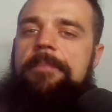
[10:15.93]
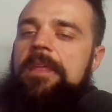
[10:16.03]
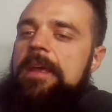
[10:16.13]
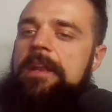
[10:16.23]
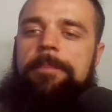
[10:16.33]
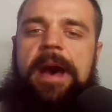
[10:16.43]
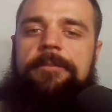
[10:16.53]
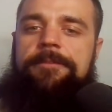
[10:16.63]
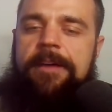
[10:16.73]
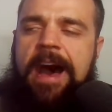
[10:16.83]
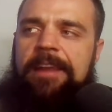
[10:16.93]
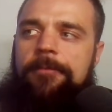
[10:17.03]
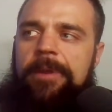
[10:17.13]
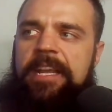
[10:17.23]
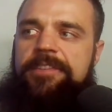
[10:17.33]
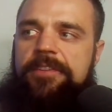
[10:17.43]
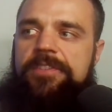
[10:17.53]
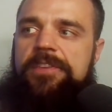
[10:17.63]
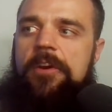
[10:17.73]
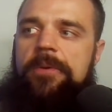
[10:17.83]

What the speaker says: in about 5 weeks or so,